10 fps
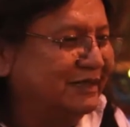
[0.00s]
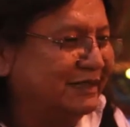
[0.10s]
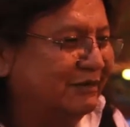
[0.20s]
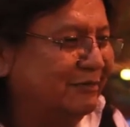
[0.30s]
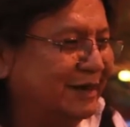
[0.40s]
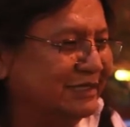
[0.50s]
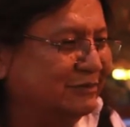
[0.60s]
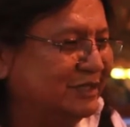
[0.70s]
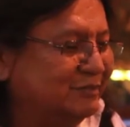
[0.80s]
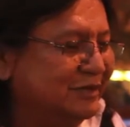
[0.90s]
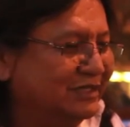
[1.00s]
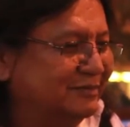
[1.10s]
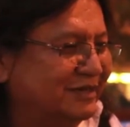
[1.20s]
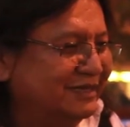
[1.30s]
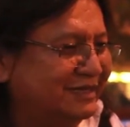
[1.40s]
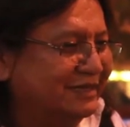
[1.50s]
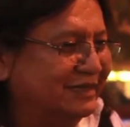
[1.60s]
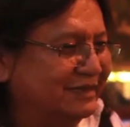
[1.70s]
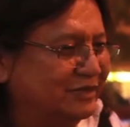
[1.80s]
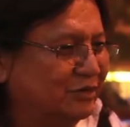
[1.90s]
the government has a responsibility
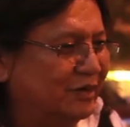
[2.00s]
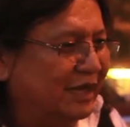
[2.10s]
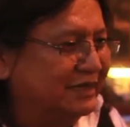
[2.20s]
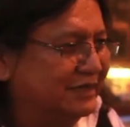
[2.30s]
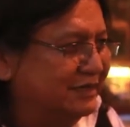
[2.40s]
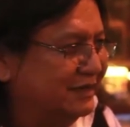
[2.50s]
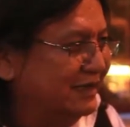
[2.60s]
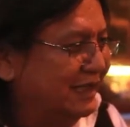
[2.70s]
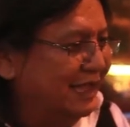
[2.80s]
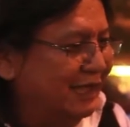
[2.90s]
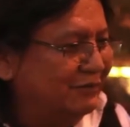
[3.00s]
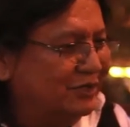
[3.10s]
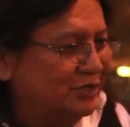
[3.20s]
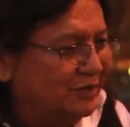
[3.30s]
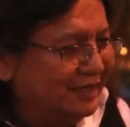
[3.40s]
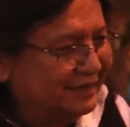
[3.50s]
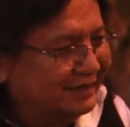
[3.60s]
to have a duty to